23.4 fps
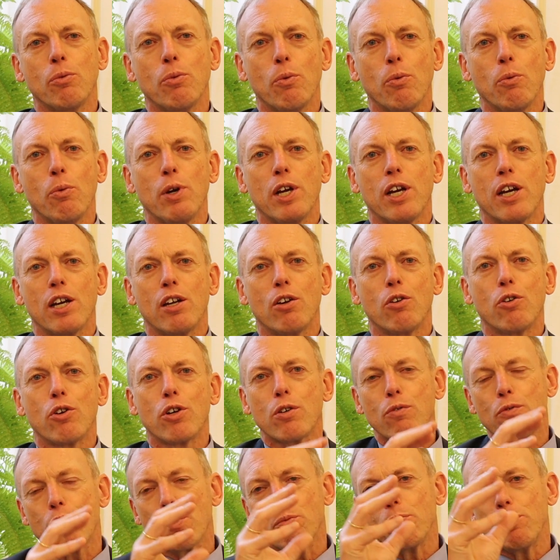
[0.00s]
we can
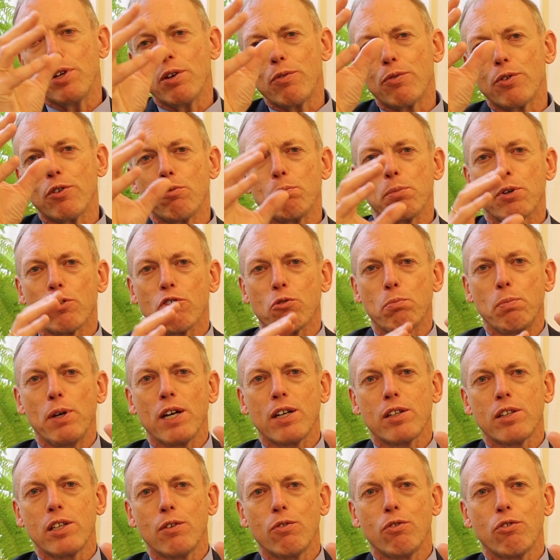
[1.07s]
learn from different
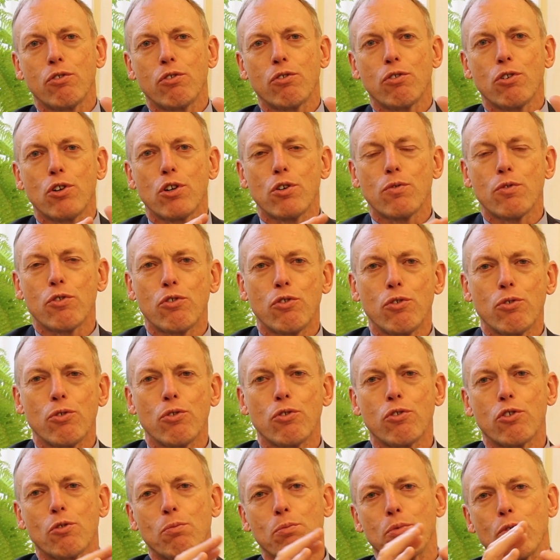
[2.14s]
perspectives, service
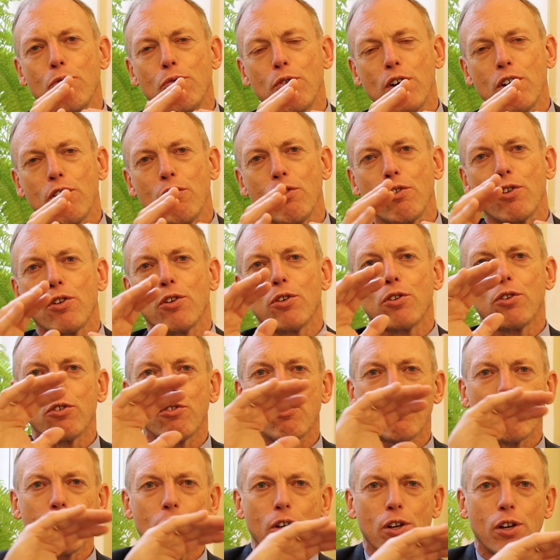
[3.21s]
user,
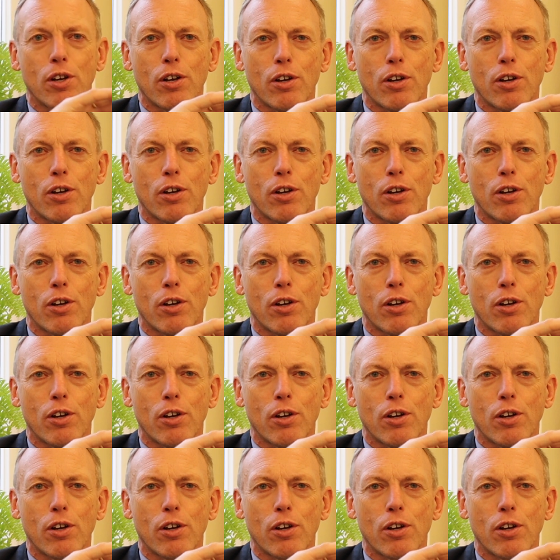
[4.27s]
professionals,